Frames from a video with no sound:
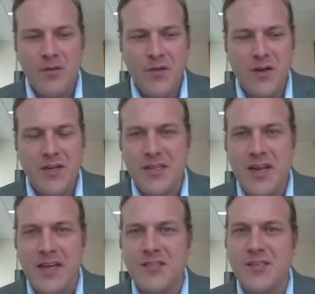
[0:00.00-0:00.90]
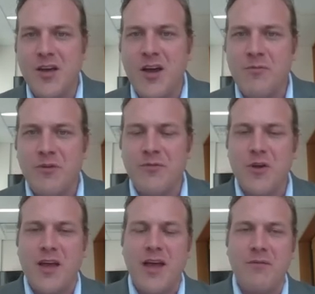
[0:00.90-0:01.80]
Turning to the next slide, we've
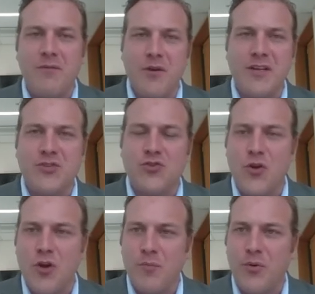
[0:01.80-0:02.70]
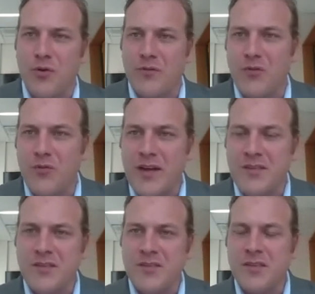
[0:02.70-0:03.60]
got a very strong board of
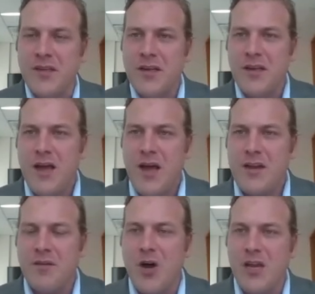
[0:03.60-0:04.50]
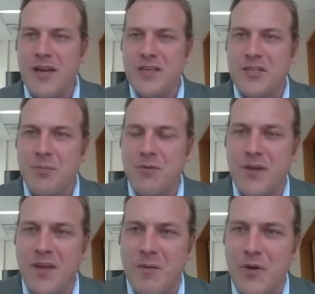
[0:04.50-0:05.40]
directors. Under my leadership of
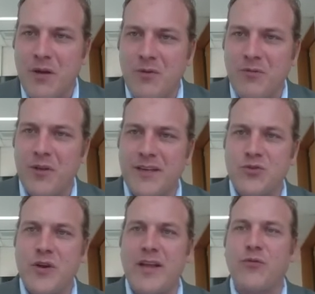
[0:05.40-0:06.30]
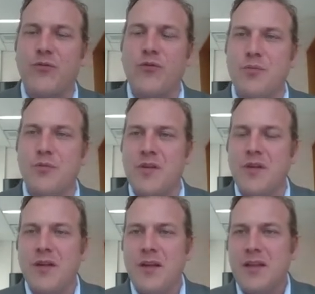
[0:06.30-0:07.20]
the company, we've really transformed
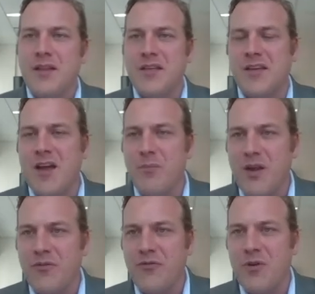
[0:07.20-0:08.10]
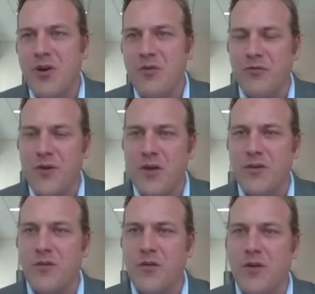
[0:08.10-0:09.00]
this company from an old
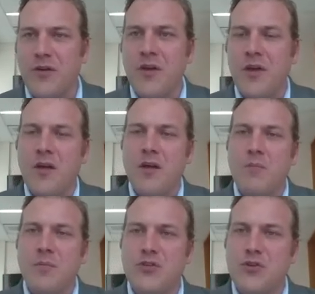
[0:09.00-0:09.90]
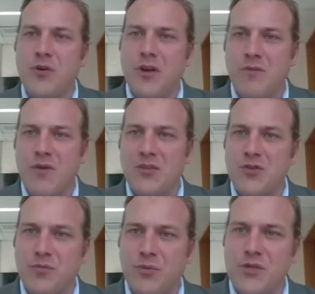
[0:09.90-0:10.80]
focus on mature
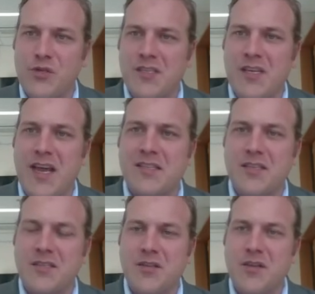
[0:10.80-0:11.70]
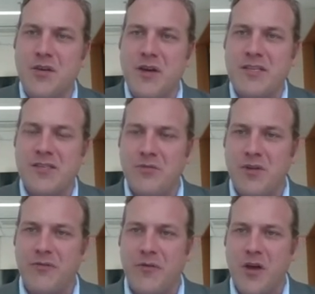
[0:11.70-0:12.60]
conventional producing assets in the US and
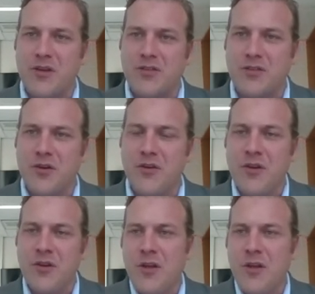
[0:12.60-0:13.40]
really focused on